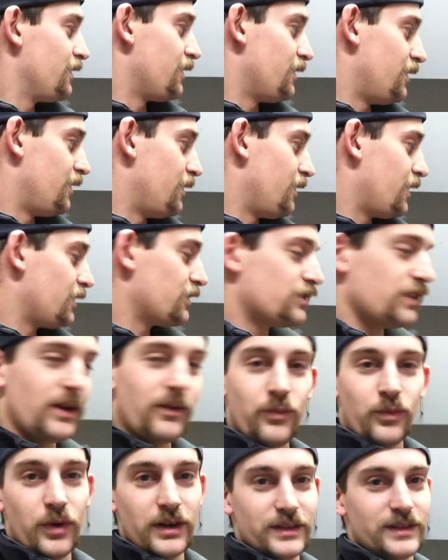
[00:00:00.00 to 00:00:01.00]
I should
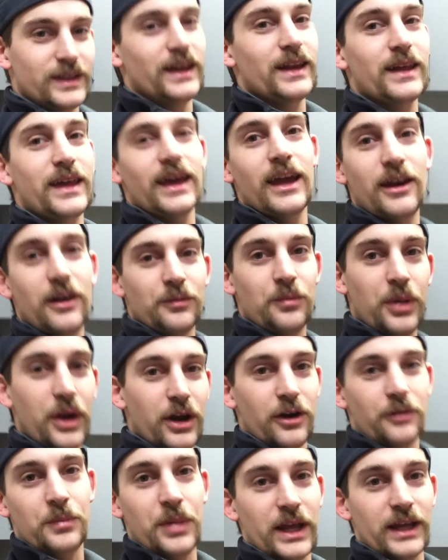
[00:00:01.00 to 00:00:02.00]
have one dedicated
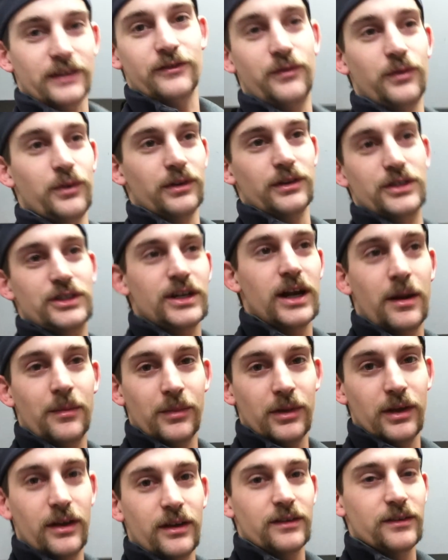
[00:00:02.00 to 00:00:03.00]
pair of pants for the
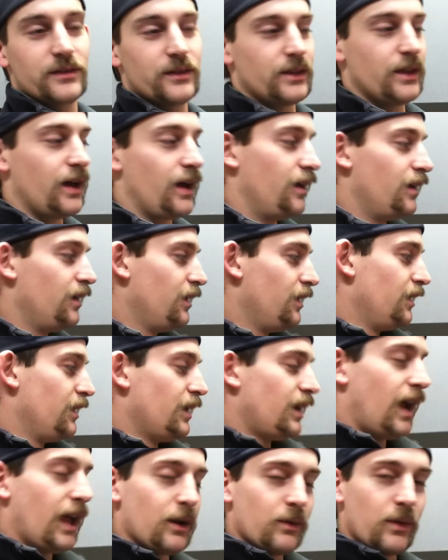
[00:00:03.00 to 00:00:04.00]
shop because of that.
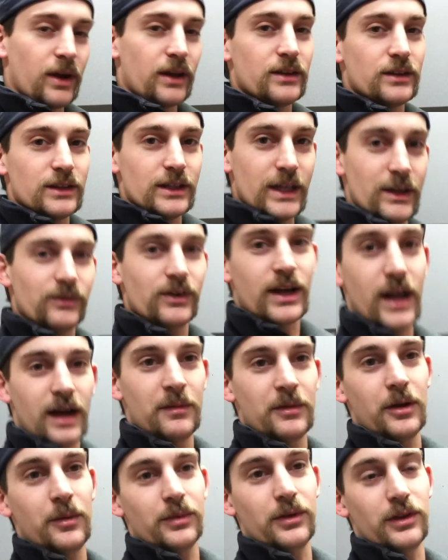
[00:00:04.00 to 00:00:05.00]
Anyway, leave a
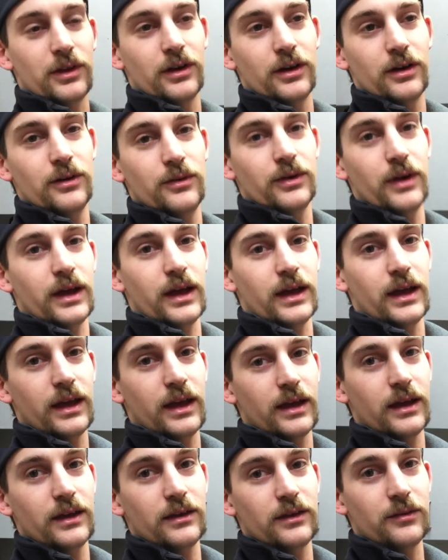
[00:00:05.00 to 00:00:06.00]
comment below,
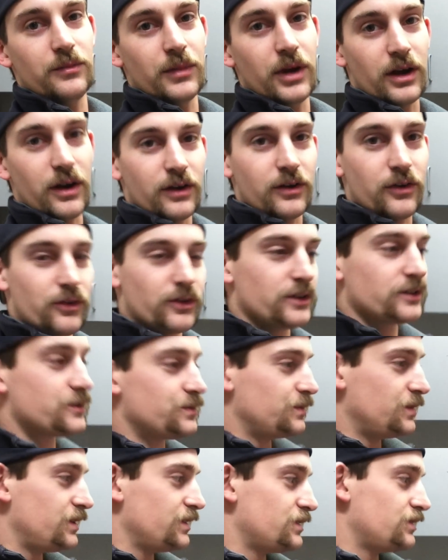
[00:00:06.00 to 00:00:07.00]
and Merry
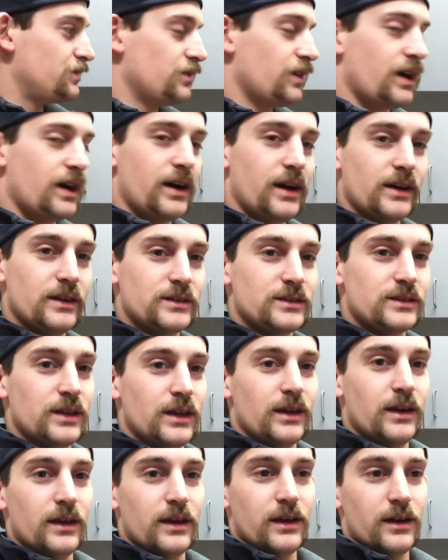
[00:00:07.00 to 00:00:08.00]
Christmas, you guys.
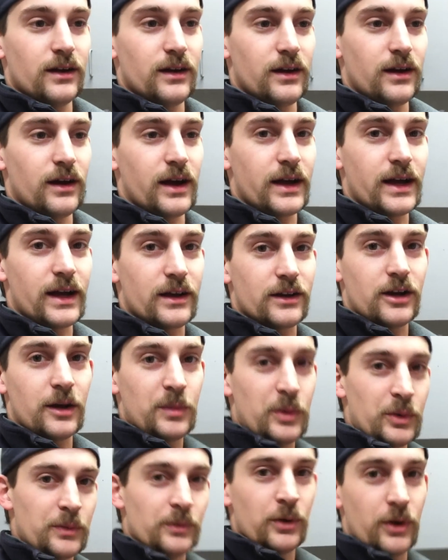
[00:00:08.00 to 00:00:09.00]
I got a
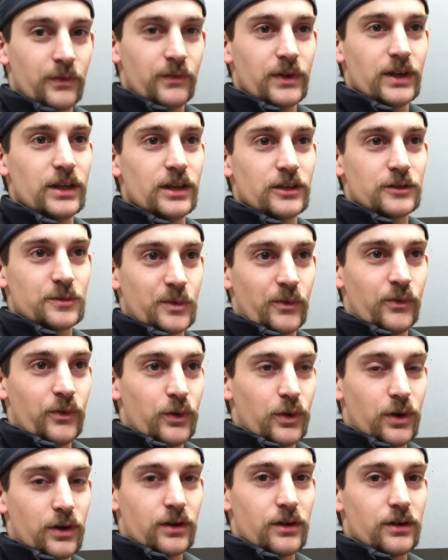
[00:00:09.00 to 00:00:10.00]
couple more videos
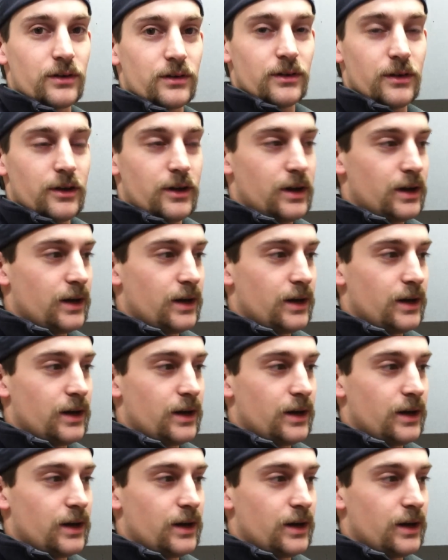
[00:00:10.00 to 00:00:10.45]
before